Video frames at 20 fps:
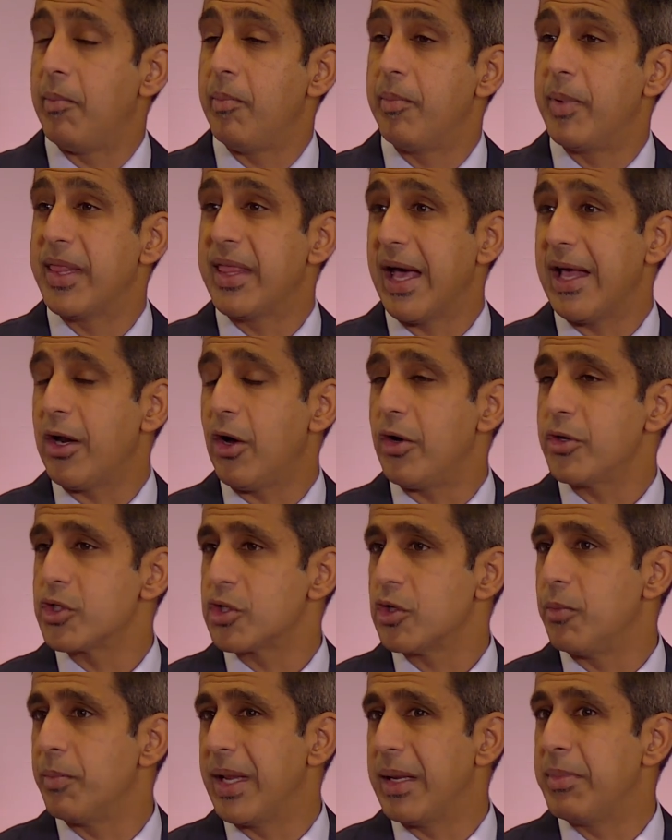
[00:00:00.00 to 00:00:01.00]
but that
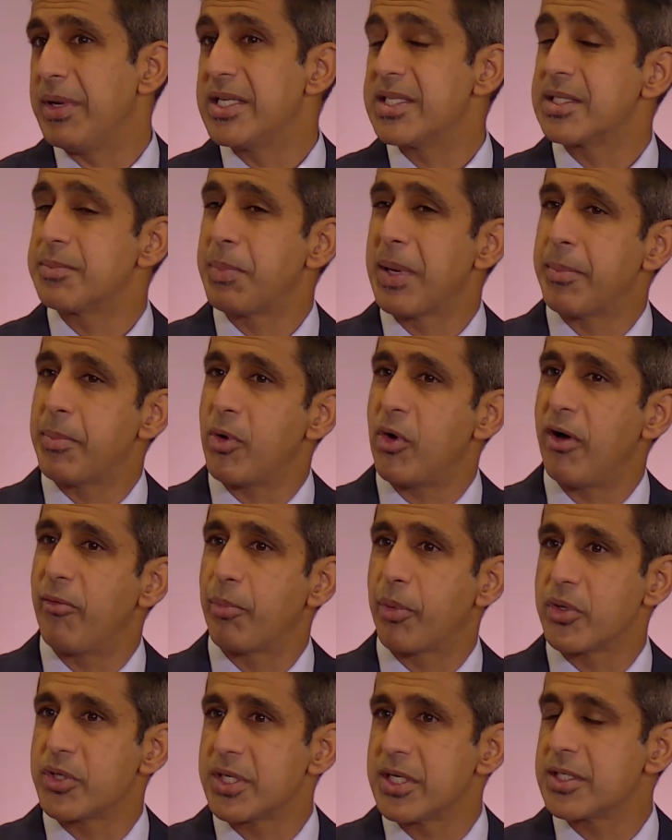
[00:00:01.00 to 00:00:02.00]
also may be people who have
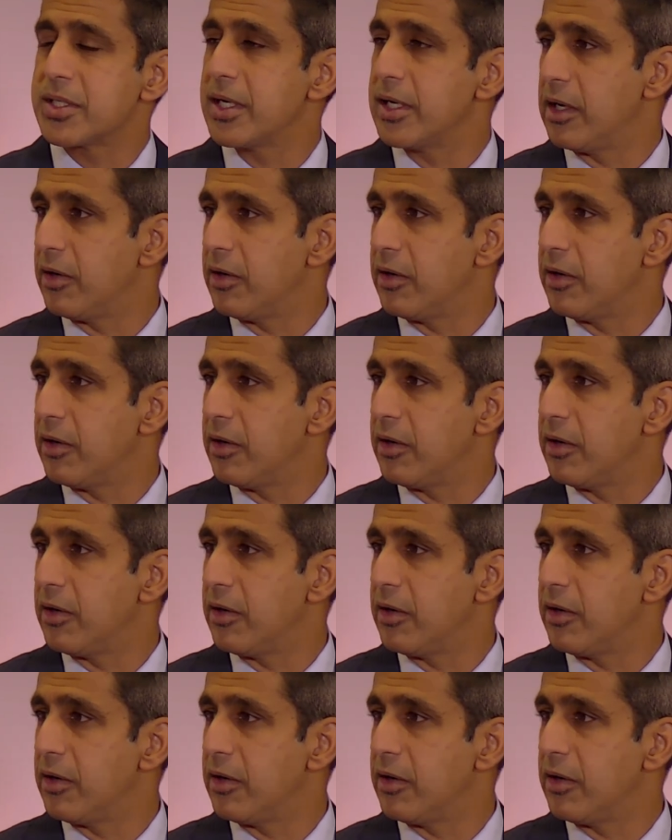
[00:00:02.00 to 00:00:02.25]
persistent